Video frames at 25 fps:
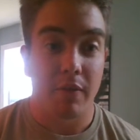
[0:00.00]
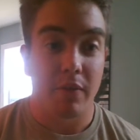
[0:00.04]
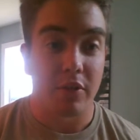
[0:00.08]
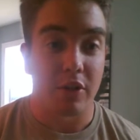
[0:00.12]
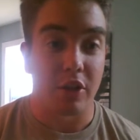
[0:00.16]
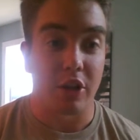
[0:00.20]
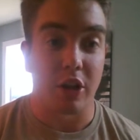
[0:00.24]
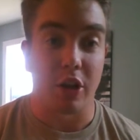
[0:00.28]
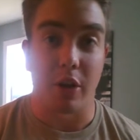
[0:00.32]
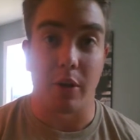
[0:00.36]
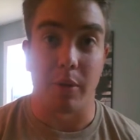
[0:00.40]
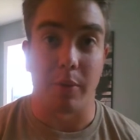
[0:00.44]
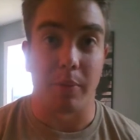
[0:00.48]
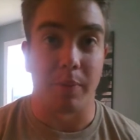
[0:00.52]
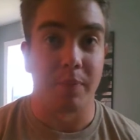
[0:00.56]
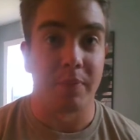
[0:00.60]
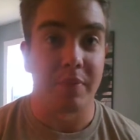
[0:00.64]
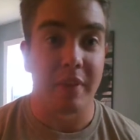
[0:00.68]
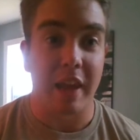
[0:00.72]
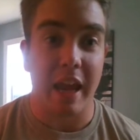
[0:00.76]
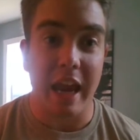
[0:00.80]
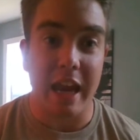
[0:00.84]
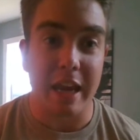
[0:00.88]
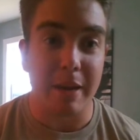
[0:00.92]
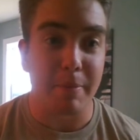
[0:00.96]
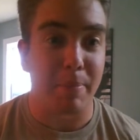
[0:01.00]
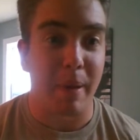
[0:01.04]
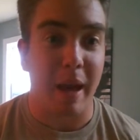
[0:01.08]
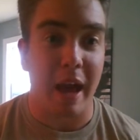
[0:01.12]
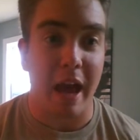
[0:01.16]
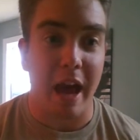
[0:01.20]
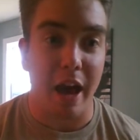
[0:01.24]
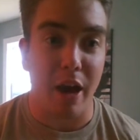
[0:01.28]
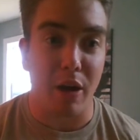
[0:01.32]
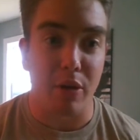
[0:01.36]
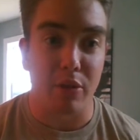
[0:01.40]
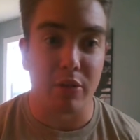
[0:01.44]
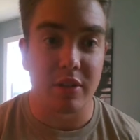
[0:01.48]

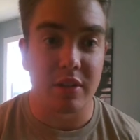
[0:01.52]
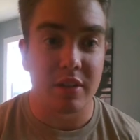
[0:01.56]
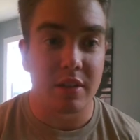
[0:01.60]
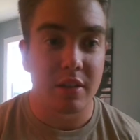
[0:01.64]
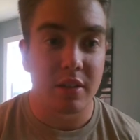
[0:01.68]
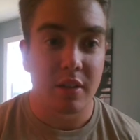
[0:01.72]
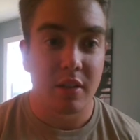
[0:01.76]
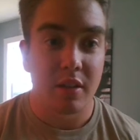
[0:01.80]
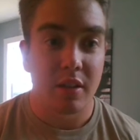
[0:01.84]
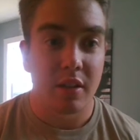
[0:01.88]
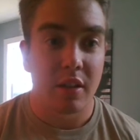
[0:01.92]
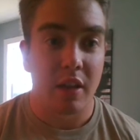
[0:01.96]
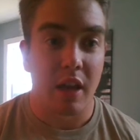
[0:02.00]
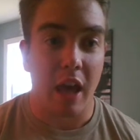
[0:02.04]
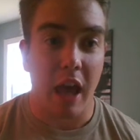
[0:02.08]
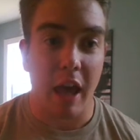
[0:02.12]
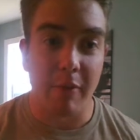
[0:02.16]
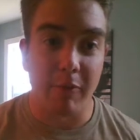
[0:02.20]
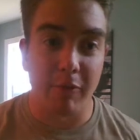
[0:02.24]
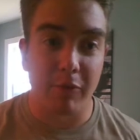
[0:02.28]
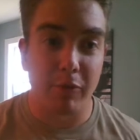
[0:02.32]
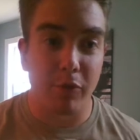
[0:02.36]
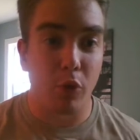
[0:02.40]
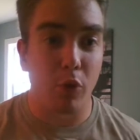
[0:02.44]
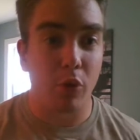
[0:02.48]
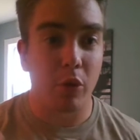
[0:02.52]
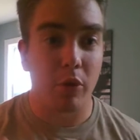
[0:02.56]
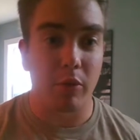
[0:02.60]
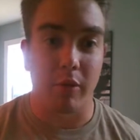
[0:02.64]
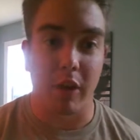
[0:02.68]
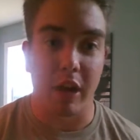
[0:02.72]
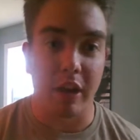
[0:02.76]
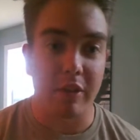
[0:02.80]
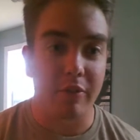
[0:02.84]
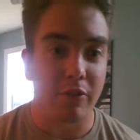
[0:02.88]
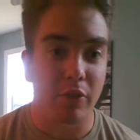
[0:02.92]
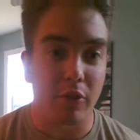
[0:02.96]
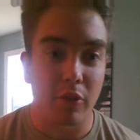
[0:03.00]
8-pound M4
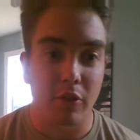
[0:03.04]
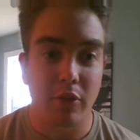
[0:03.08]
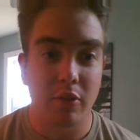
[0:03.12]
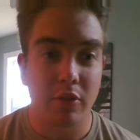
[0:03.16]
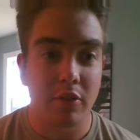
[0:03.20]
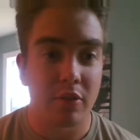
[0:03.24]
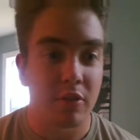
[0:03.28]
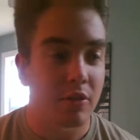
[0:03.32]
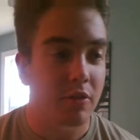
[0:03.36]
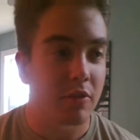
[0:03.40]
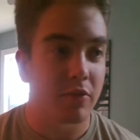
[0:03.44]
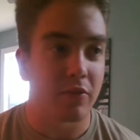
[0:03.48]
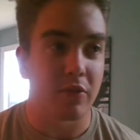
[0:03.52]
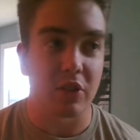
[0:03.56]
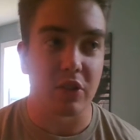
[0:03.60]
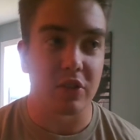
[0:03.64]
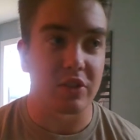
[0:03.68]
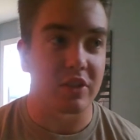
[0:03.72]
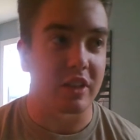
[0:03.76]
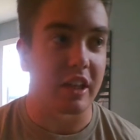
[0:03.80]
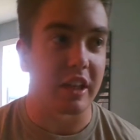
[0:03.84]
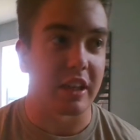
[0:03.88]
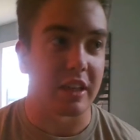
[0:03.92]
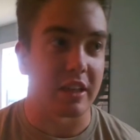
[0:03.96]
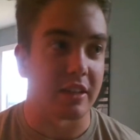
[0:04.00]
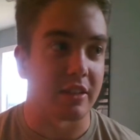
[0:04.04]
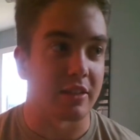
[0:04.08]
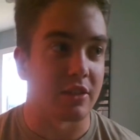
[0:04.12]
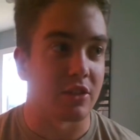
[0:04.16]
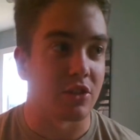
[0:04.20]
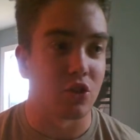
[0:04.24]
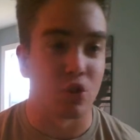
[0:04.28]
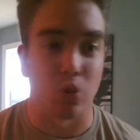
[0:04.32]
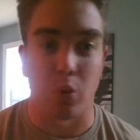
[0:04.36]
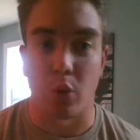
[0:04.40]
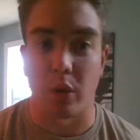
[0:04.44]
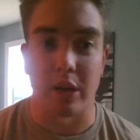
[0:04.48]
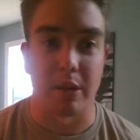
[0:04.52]
rifle feels like it's
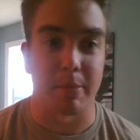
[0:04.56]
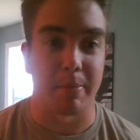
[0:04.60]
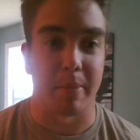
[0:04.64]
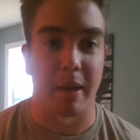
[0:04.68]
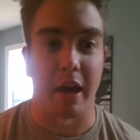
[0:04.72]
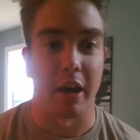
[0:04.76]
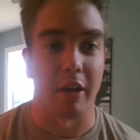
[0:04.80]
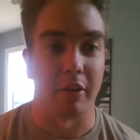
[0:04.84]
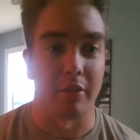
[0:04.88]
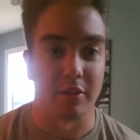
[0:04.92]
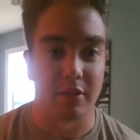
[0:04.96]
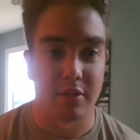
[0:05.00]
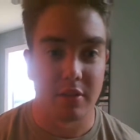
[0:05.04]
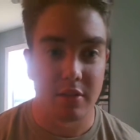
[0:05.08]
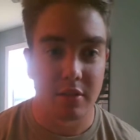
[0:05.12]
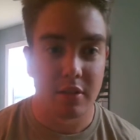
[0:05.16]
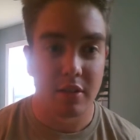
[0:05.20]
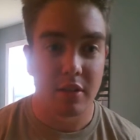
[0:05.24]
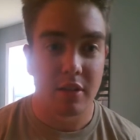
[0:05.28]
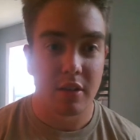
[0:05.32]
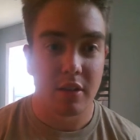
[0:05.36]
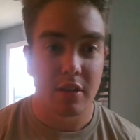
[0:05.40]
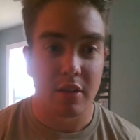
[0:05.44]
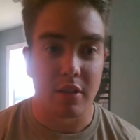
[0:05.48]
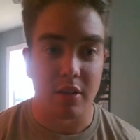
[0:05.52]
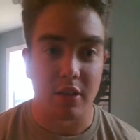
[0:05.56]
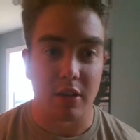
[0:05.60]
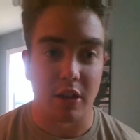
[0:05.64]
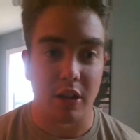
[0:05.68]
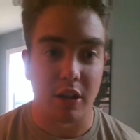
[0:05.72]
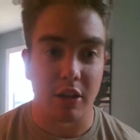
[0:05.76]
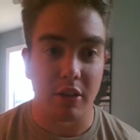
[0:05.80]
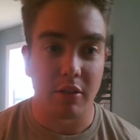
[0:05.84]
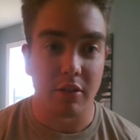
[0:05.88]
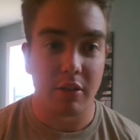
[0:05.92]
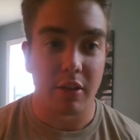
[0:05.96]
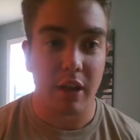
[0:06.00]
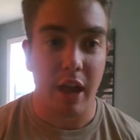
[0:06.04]
20 pounds.
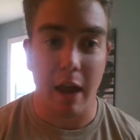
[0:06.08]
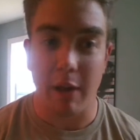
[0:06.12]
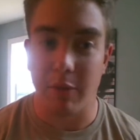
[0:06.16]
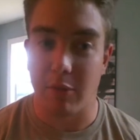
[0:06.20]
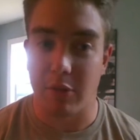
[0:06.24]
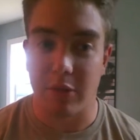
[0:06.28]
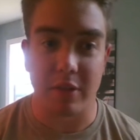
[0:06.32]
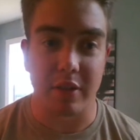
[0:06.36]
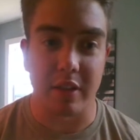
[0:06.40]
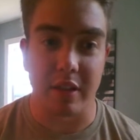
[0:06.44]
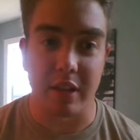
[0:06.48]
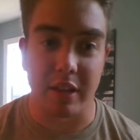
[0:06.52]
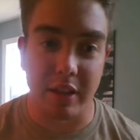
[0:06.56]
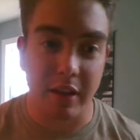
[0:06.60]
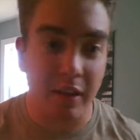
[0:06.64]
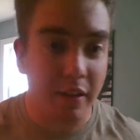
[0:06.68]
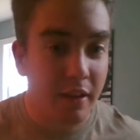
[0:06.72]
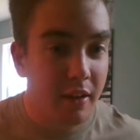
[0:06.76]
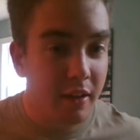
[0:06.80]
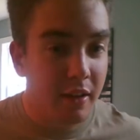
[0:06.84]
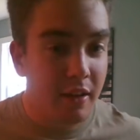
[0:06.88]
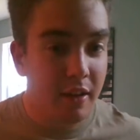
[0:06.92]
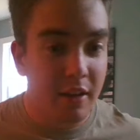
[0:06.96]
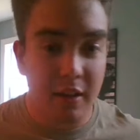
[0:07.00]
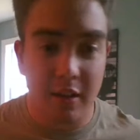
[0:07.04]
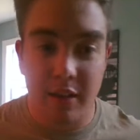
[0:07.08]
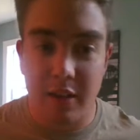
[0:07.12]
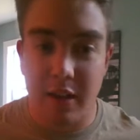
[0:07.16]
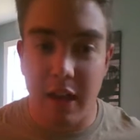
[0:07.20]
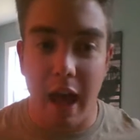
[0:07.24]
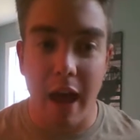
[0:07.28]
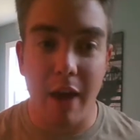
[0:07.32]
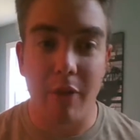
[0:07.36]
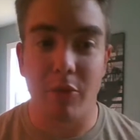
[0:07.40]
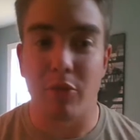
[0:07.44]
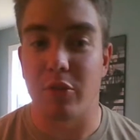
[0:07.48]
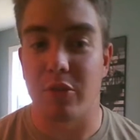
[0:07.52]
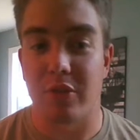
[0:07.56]
Everything
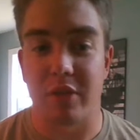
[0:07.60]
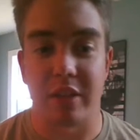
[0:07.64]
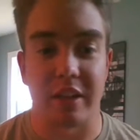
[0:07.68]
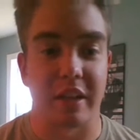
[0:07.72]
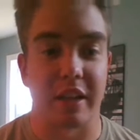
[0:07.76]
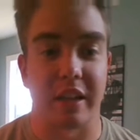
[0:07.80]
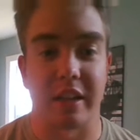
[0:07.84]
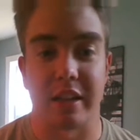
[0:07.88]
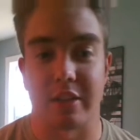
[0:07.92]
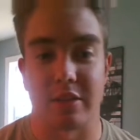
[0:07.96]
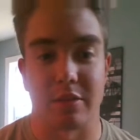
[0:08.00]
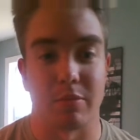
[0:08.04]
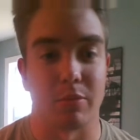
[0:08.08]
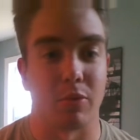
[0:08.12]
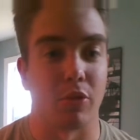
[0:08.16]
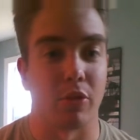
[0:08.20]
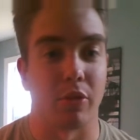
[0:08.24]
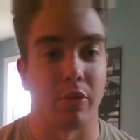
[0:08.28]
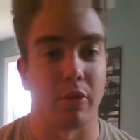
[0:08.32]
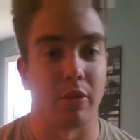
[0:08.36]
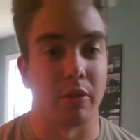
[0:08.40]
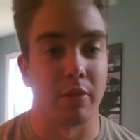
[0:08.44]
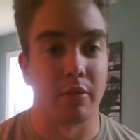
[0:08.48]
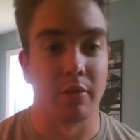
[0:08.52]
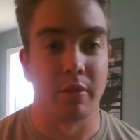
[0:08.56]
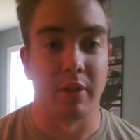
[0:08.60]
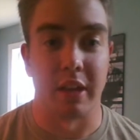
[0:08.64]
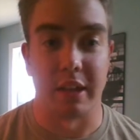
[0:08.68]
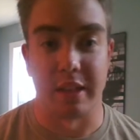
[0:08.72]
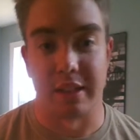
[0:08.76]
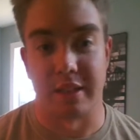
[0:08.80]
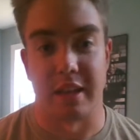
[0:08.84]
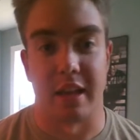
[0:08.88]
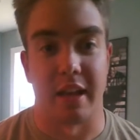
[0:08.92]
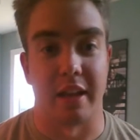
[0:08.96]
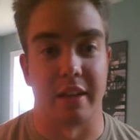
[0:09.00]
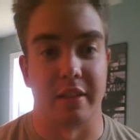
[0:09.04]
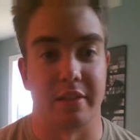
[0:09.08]
gets more
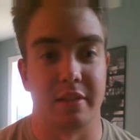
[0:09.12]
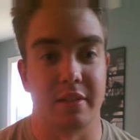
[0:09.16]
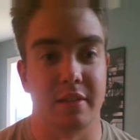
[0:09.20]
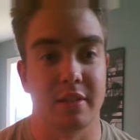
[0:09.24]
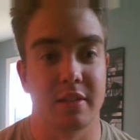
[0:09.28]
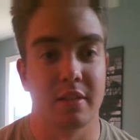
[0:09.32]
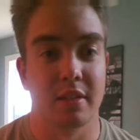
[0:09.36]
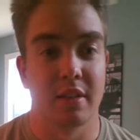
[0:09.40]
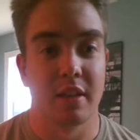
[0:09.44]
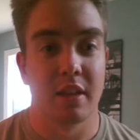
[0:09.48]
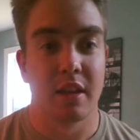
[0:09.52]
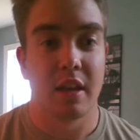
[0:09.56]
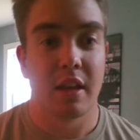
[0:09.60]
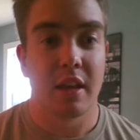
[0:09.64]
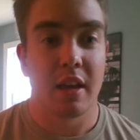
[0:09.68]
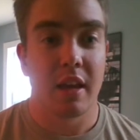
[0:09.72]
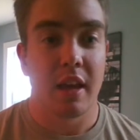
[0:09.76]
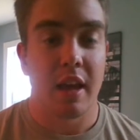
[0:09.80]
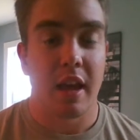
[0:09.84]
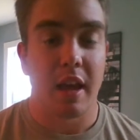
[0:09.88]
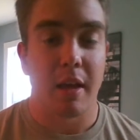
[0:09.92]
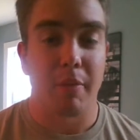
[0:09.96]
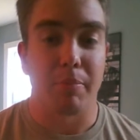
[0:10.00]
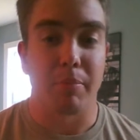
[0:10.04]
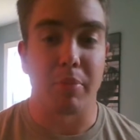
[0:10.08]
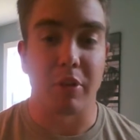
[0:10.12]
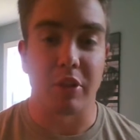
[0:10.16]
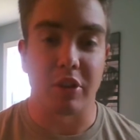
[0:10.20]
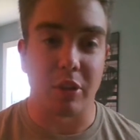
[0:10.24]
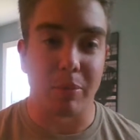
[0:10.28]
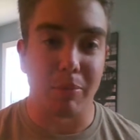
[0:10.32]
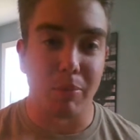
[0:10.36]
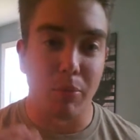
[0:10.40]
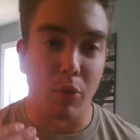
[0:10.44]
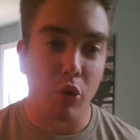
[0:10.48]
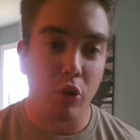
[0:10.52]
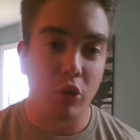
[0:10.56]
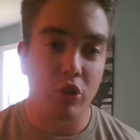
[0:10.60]
intense. But the
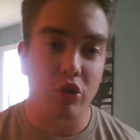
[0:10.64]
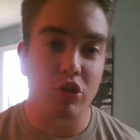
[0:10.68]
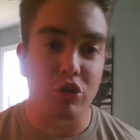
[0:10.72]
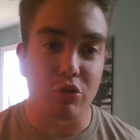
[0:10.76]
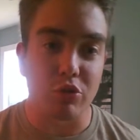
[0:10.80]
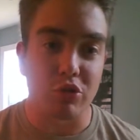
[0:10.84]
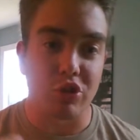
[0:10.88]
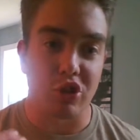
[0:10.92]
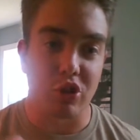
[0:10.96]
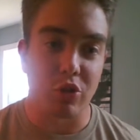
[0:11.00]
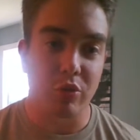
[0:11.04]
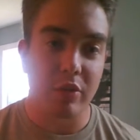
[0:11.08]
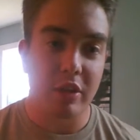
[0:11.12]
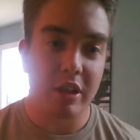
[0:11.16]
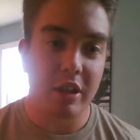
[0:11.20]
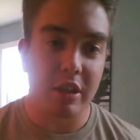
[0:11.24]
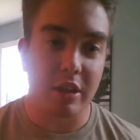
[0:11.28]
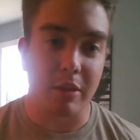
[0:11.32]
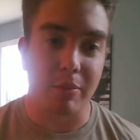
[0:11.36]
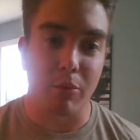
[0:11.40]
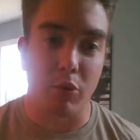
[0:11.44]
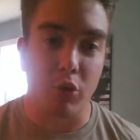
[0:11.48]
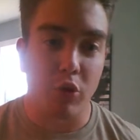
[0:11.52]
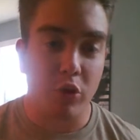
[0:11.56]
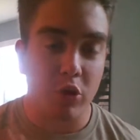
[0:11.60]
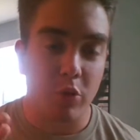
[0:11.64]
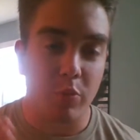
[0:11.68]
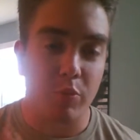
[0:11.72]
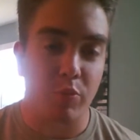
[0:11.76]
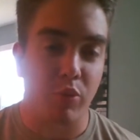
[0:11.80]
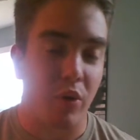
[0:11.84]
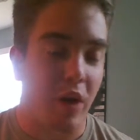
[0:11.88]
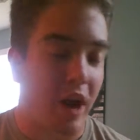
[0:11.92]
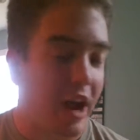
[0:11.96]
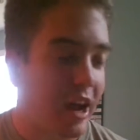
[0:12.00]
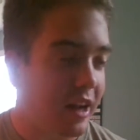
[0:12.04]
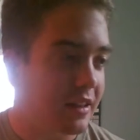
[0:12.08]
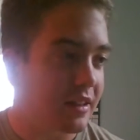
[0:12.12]
more you do it, the more you
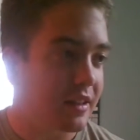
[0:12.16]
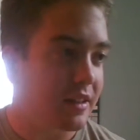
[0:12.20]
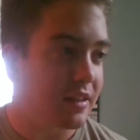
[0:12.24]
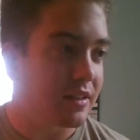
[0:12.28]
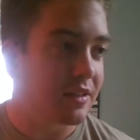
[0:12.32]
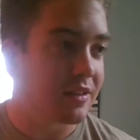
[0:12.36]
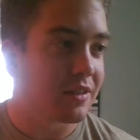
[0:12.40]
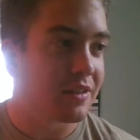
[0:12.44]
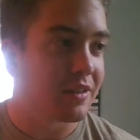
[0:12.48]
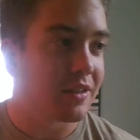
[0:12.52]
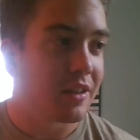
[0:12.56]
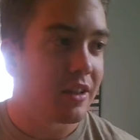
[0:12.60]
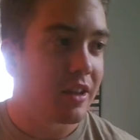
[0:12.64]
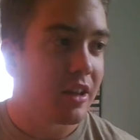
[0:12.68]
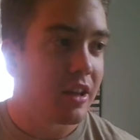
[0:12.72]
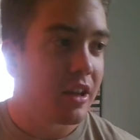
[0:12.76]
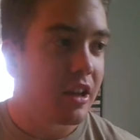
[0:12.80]
practice,